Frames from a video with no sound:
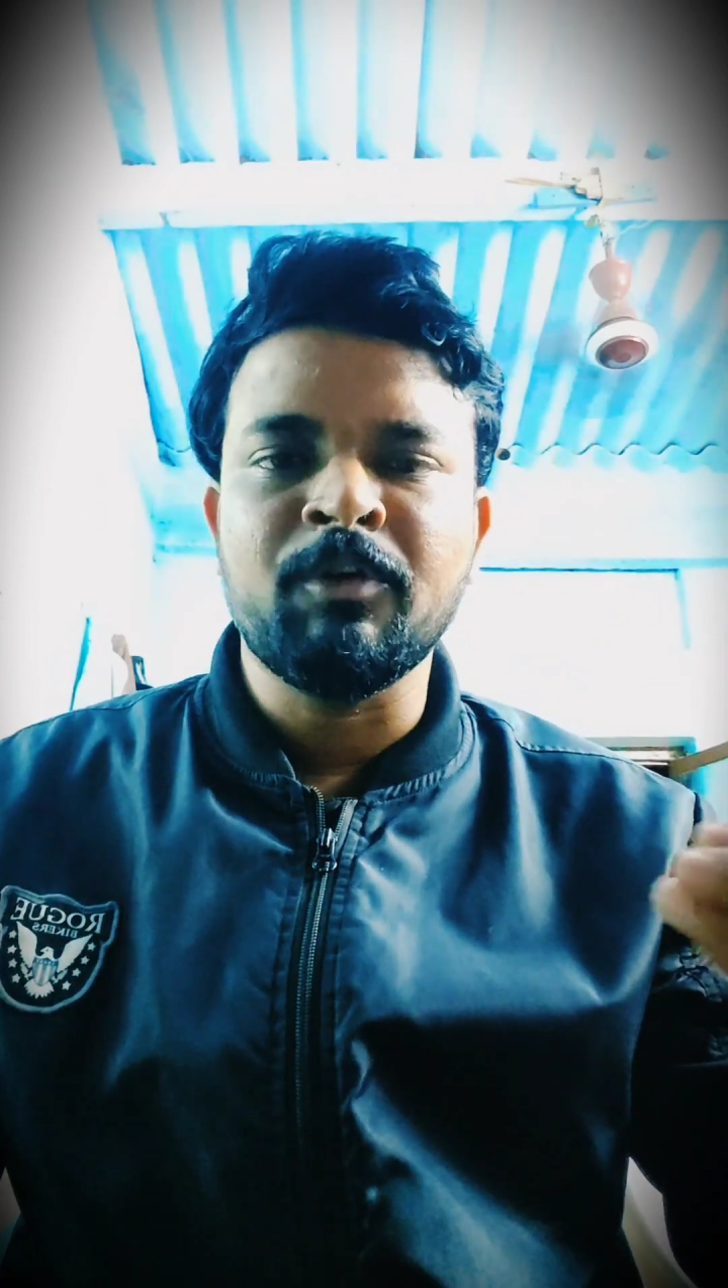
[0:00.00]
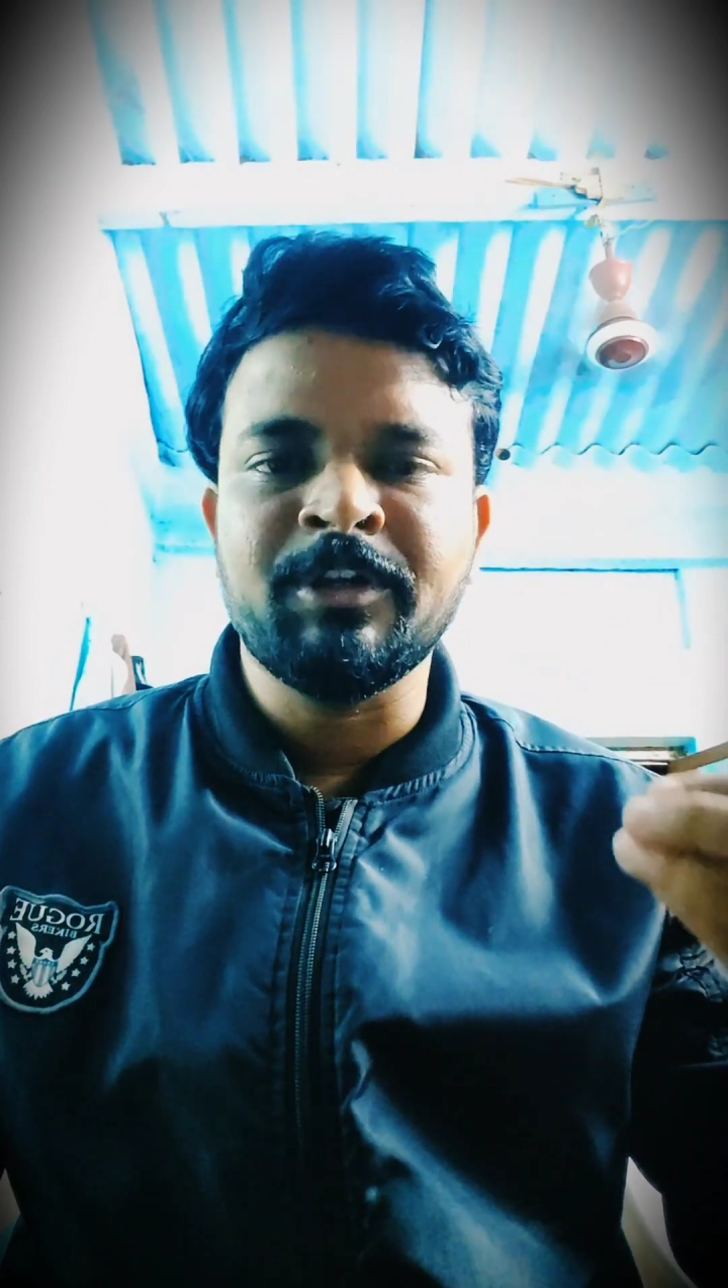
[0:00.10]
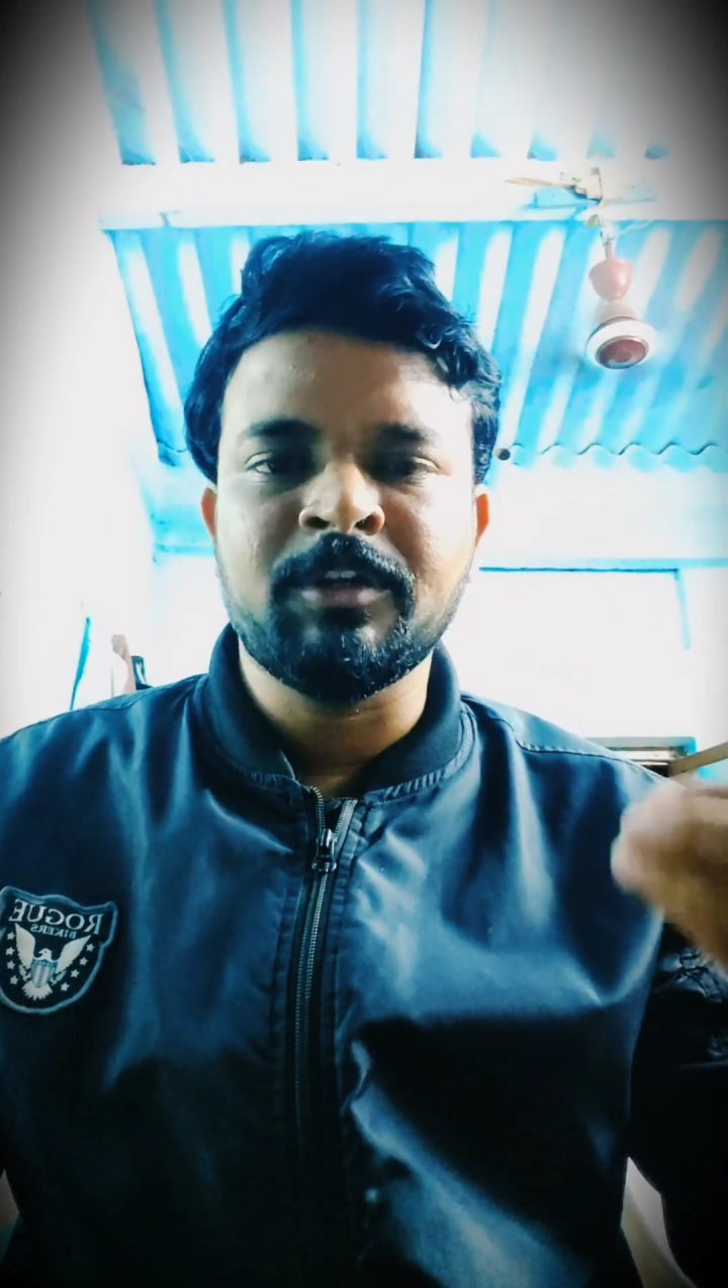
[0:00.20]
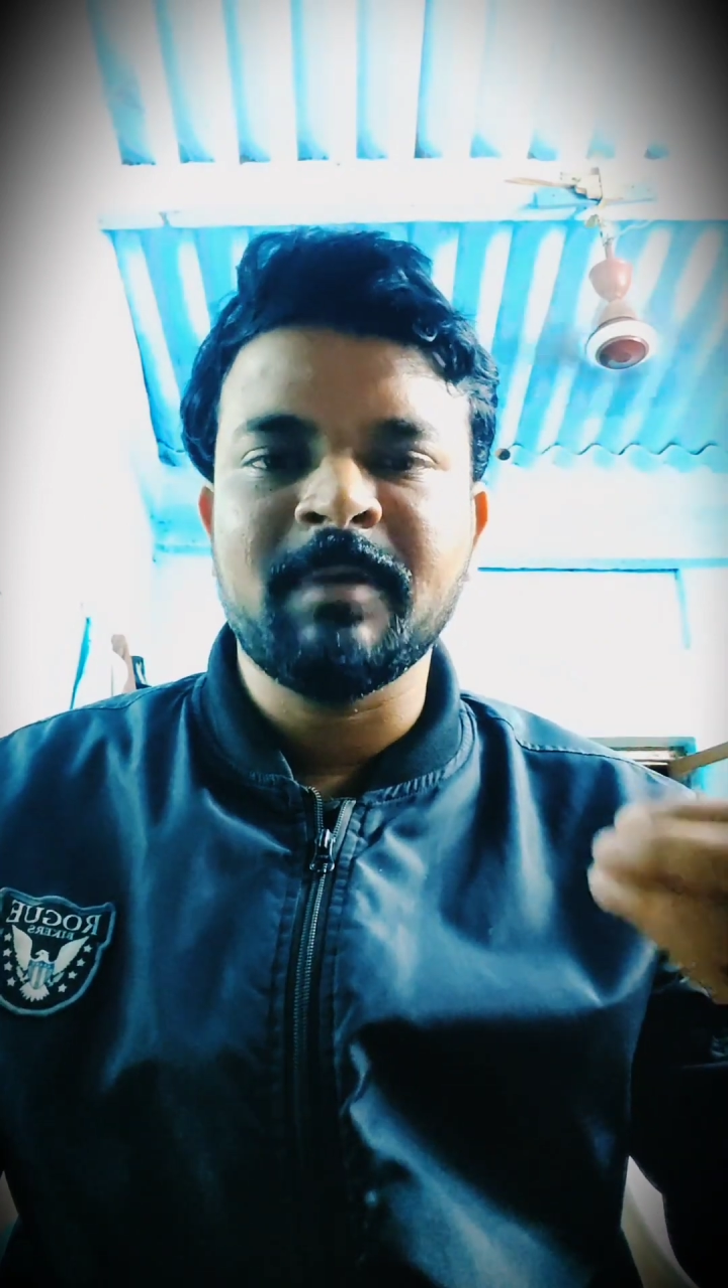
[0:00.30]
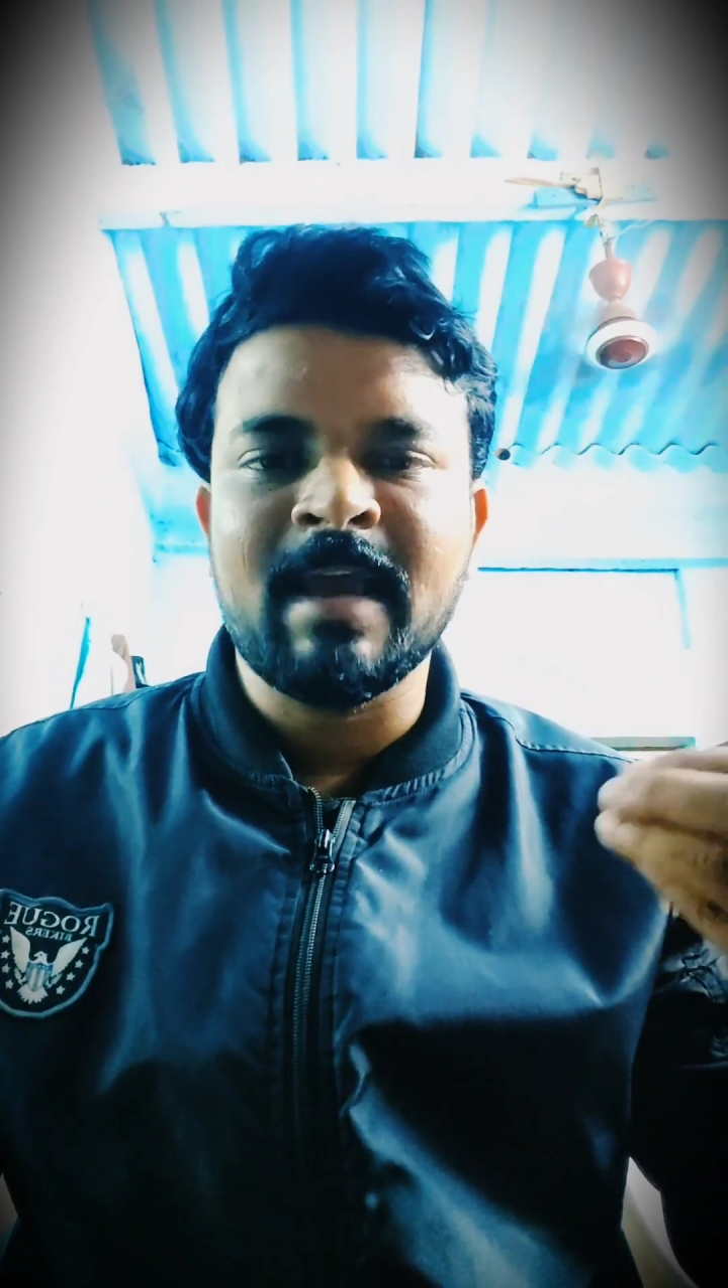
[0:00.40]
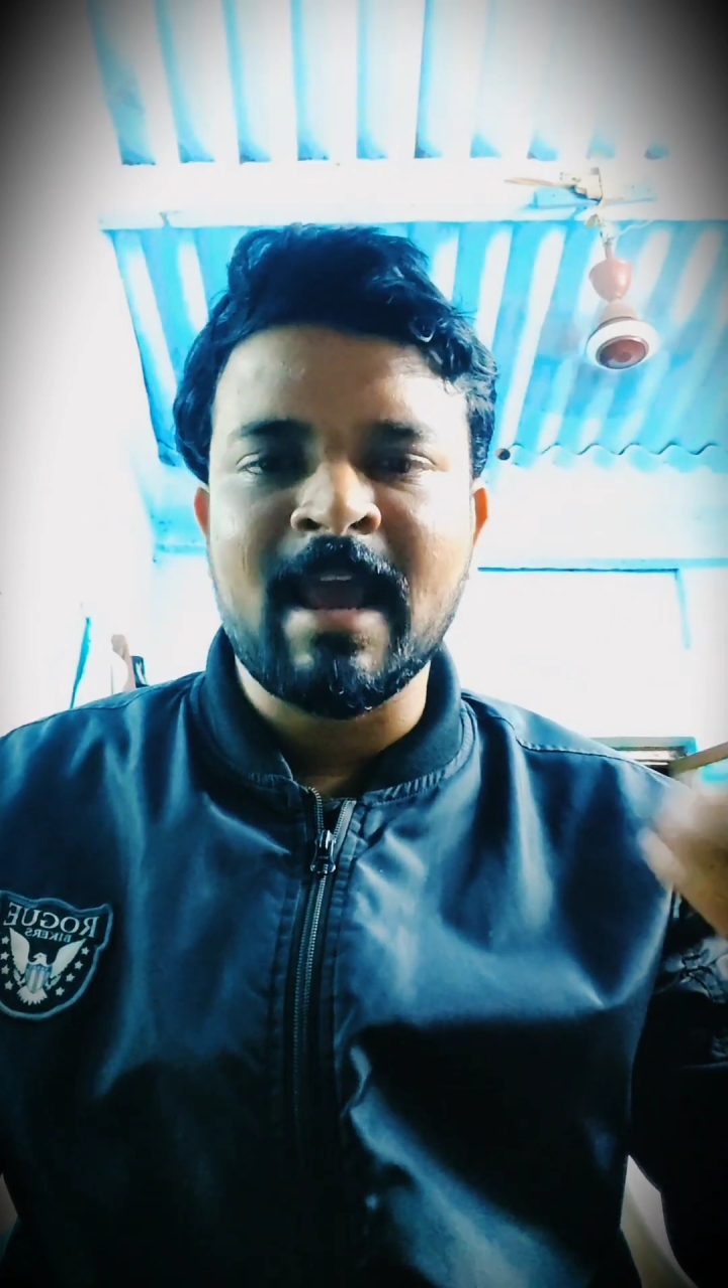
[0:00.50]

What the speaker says: going to be